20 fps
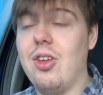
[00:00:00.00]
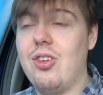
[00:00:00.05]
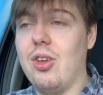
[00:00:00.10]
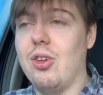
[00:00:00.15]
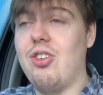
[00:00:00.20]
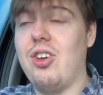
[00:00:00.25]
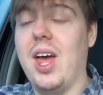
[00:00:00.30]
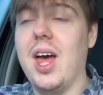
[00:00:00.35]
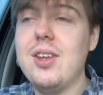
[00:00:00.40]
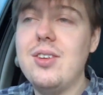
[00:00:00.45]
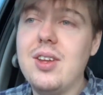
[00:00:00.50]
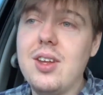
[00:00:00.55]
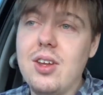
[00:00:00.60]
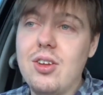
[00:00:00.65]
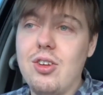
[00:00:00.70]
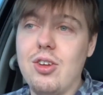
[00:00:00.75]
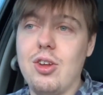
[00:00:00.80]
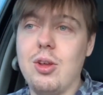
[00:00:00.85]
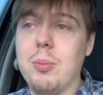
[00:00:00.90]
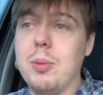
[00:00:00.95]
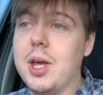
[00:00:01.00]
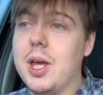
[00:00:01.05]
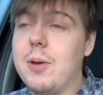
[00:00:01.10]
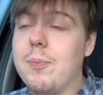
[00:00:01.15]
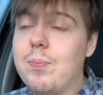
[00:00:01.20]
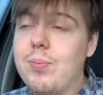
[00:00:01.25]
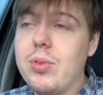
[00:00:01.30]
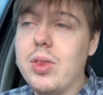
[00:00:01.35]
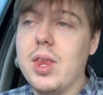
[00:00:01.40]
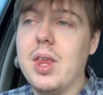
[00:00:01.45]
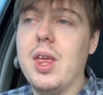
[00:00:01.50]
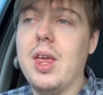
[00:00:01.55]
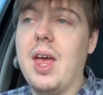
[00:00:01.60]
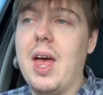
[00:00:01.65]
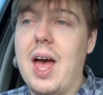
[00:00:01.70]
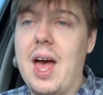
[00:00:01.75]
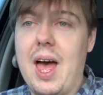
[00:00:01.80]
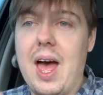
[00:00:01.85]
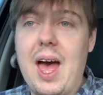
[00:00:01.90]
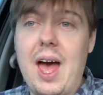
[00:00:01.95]
So she handed it to me
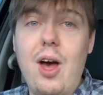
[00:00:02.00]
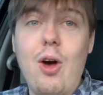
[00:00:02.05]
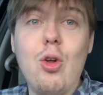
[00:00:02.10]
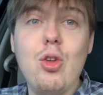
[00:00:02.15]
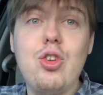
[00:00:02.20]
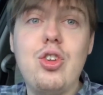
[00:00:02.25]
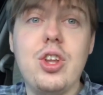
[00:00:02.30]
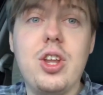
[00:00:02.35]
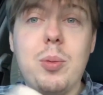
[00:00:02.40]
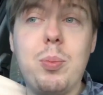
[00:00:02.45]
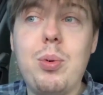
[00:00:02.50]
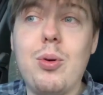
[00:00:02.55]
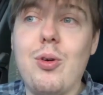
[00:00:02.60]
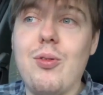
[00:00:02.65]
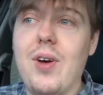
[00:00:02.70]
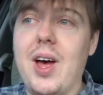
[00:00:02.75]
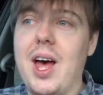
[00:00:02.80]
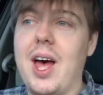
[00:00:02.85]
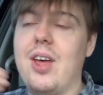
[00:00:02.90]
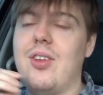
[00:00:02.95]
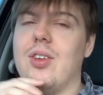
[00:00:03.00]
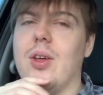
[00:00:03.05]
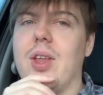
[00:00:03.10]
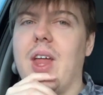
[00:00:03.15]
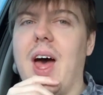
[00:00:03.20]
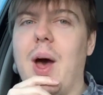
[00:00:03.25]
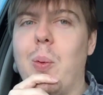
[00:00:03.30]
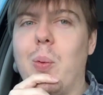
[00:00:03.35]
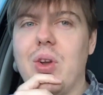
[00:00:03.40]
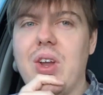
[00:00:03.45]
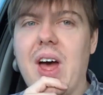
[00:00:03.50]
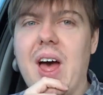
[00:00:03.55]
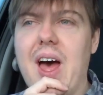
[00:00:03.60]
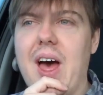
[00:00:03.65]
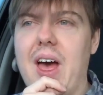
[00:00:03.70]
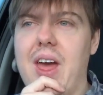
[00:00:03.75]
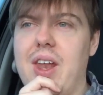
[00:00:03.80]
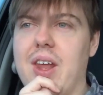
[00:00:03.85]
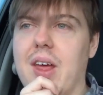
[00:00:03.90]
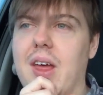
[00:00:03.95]
under the proviso that I would
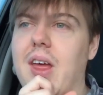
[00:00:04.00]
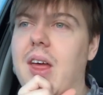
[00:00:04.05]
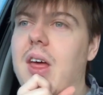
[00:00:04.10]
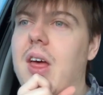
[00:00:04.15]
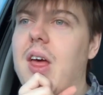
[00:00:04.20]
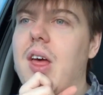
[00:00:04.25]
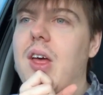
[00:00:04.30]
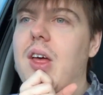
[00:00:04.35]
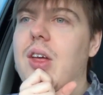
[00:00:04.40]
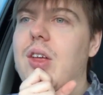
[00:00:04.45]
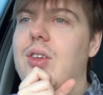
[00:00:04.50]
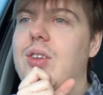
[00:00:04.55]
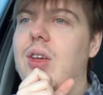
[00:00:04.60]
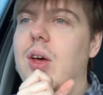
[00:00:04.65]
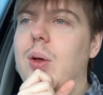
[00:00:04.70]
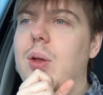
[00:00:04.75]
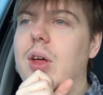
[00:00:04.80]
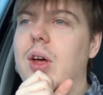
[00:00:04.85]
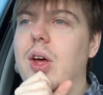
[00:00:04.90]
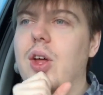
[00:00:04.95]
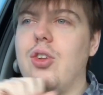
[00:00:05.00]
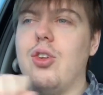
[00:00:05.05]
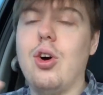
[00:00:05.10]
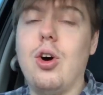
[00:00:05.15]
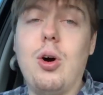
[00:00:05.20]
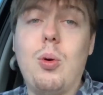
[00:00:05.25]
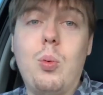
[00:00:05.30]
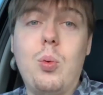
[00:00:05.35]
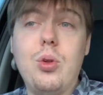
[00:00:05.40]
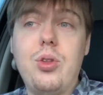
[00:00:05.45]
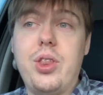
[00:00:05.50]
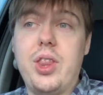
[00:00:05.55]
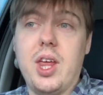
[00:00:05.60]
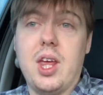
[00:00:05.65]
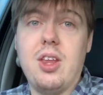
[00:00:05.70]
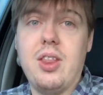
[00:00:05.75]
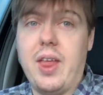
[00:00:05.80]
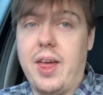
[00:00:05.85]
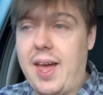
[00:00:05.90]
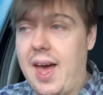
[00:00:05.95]
hide it so that her daughter would
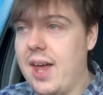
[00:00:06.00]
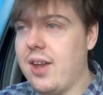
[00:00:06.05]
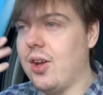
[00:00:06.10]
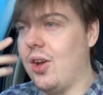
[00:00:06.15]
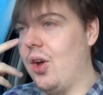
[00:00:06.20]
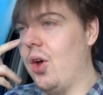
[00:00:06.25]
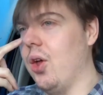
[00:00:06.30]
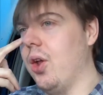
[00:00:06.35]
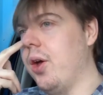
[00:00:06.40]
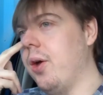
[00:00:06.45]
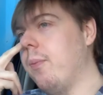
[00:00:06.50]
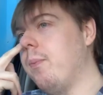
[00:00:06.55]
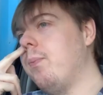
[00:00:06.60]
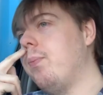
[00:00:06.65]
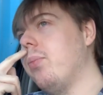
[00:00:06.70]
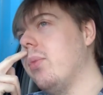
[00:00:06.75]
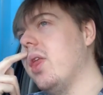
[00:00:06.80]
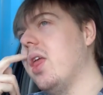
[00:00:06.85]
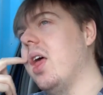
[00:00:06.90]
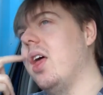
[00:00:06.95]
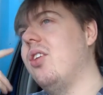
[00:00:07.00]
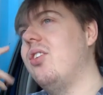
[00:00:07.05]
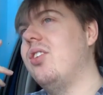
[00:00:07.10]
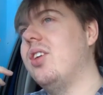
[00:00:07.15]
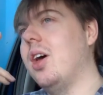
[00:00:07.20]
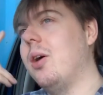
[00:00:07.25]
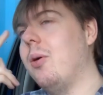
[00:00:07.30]
think they hadn't got it. And